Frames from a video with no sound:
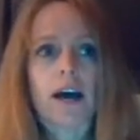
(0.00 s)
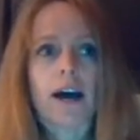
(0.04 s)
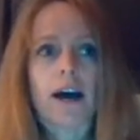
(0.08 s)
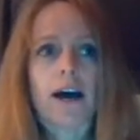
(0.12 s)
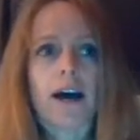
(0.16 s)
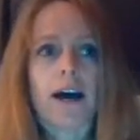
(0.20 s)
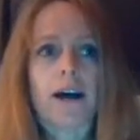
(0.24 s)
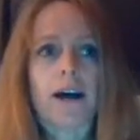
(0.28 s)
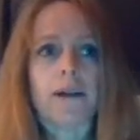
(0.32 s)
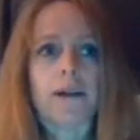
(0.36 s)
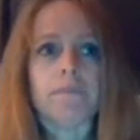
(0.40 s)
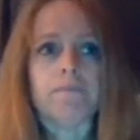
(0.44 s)

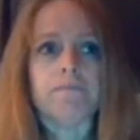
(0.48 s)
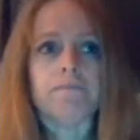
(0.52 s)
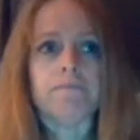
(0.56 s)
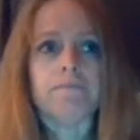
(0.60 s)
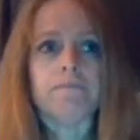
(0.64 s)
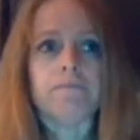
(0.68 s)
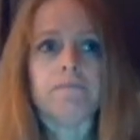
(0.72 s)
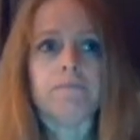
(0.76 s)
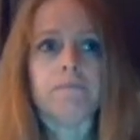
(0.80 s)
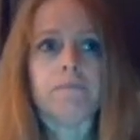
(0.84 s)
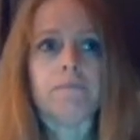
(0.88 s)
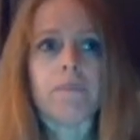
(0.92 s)

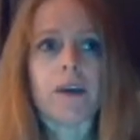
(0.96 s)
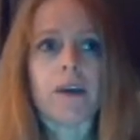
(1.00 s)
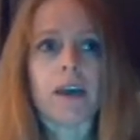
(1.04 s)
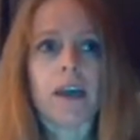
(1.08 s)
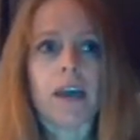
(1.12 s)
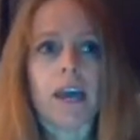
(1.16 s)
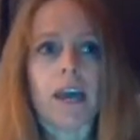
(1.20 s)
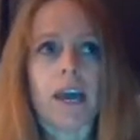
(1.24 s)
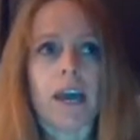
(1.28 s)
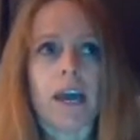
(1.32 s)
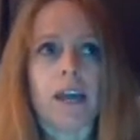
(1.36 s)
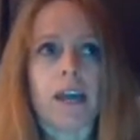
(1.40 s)
And
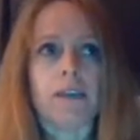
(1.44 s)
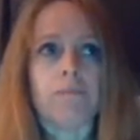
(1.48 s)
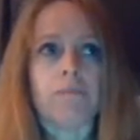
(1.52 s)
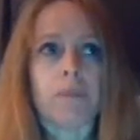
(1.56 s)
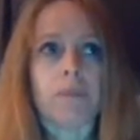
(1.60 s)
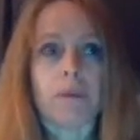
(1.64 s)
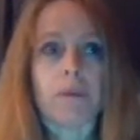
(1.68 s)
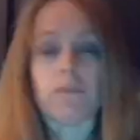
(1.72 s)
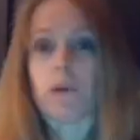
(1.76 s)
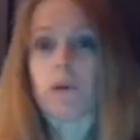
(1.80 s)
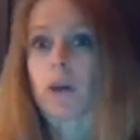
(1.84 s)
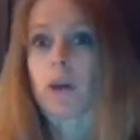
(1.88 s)

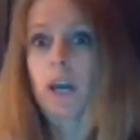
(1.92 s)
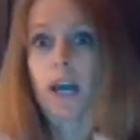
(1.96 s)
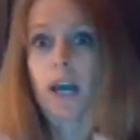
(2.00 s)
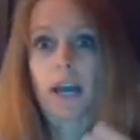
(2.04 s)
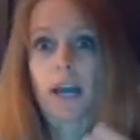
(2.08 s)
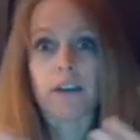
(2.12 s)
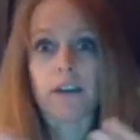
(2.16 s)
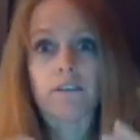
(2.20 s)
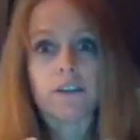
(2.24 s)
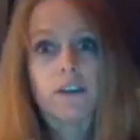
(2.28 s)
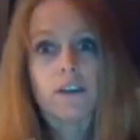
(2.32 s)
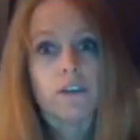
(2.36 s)
people can
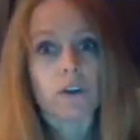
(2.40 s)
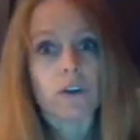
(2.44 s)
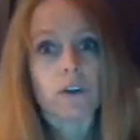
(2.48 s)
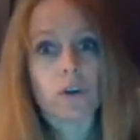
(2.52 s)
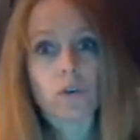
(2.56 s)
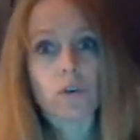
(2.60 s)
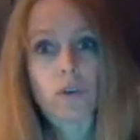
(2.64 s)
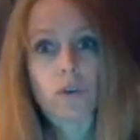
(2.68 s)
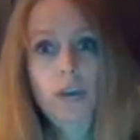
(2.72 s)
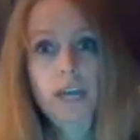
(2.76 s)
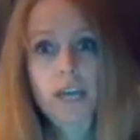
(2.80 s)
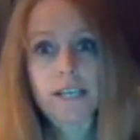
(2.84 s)
kind of think they're
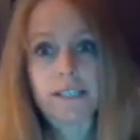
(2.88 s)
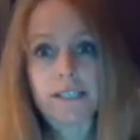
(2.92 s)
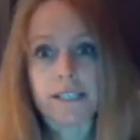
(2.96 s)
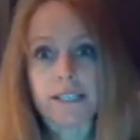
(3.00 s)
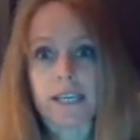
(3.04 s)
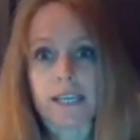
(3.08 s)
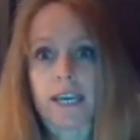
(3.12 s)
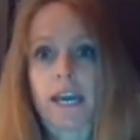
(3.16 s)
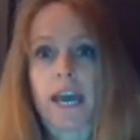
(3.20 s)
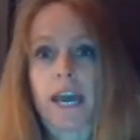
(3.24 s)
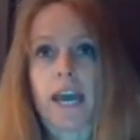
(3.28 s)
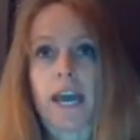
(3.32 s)

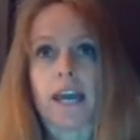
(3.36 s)
crazy.